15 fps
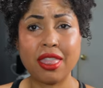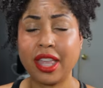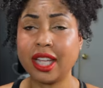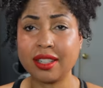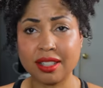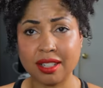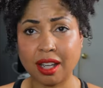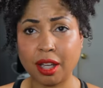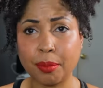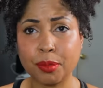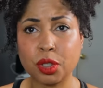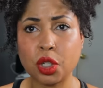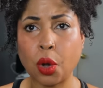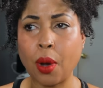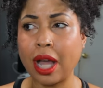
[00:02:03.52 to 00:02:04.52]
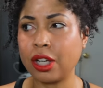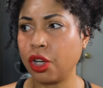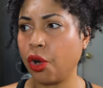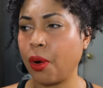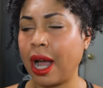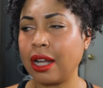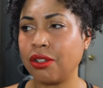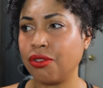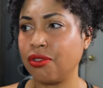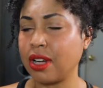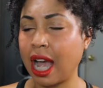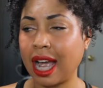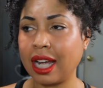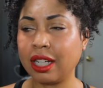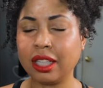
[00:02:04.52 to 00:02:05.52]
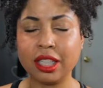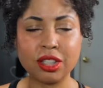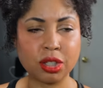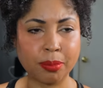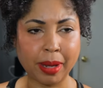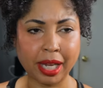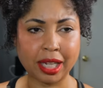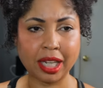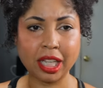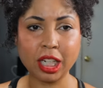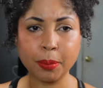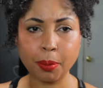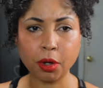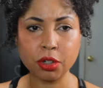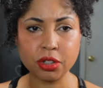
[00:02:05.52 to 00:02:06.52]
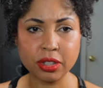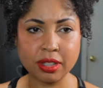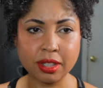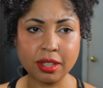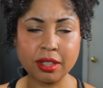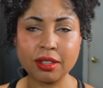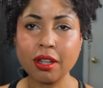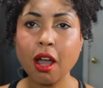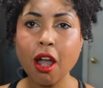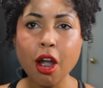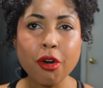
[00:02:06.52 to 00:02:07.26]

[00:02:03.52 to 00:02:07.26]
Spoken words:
then some. So I know I do not need to make any purchases